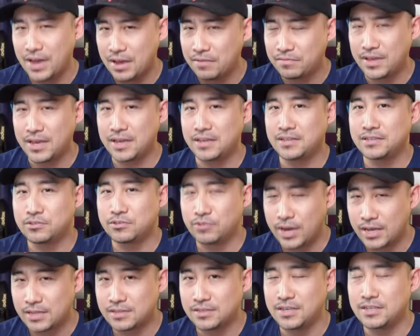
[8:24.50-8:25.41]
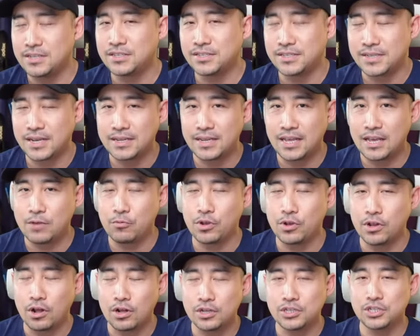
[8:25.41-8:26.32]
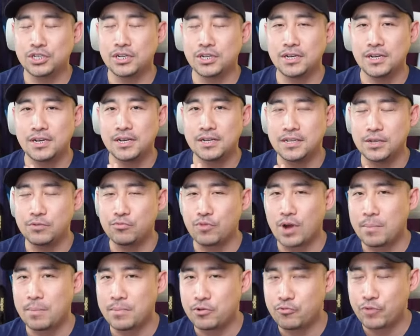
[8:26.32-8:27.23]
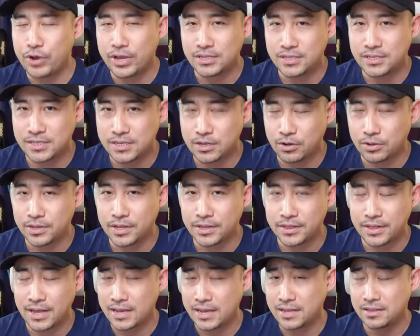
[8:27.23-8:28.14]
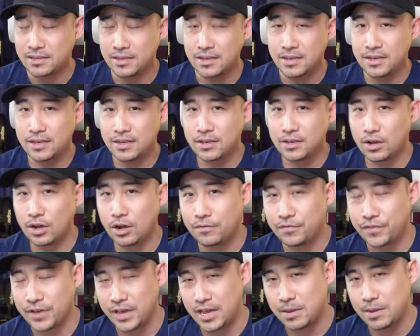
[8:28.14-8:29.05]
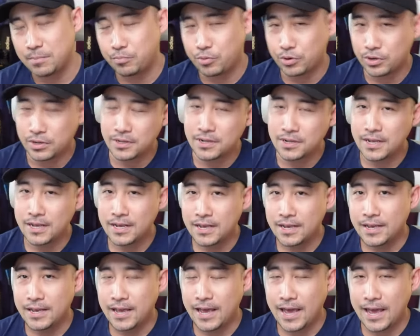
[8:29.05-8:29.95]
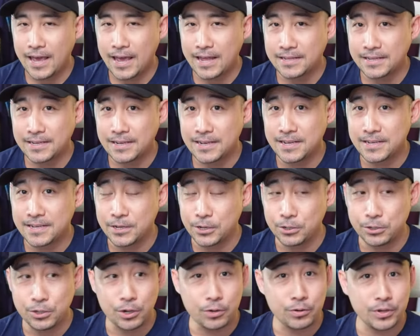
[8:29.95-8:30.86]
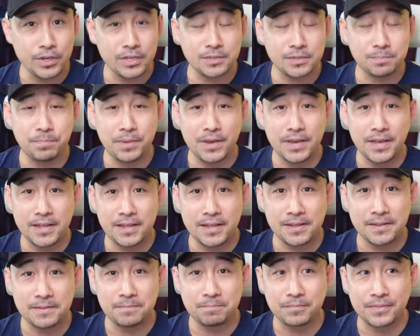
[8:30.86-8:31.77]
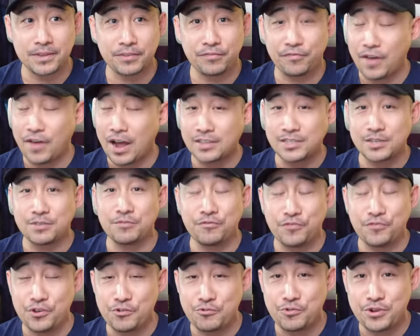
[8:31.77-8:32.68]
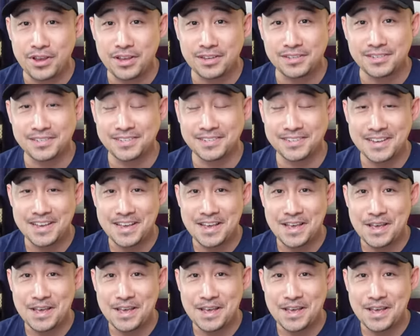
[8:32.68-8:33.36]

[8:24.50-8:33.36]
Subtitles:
days, right? Since Sunday, we launched the Ramen Racer on the 9th of April. And it's been fast and furious.